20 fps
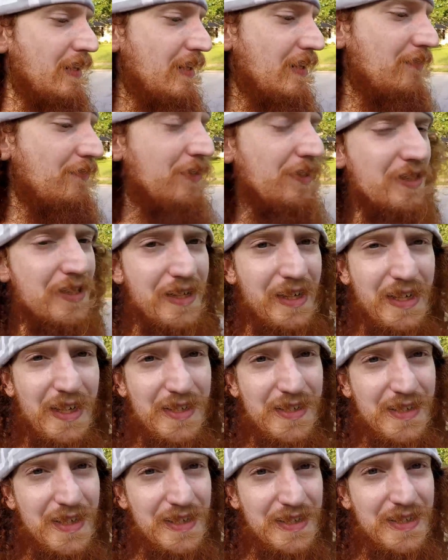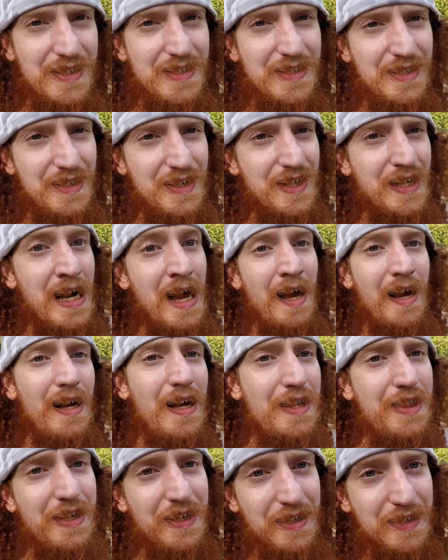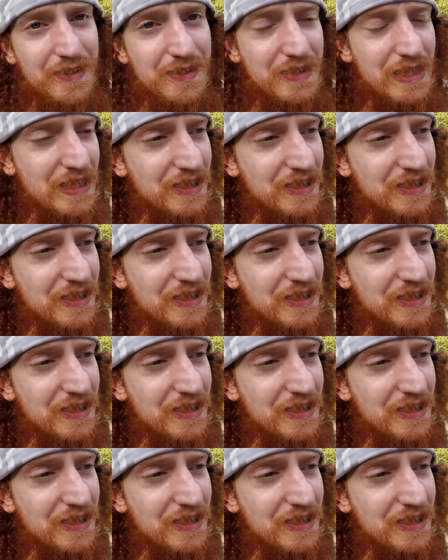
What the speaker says: if you think it's necessary. I think it's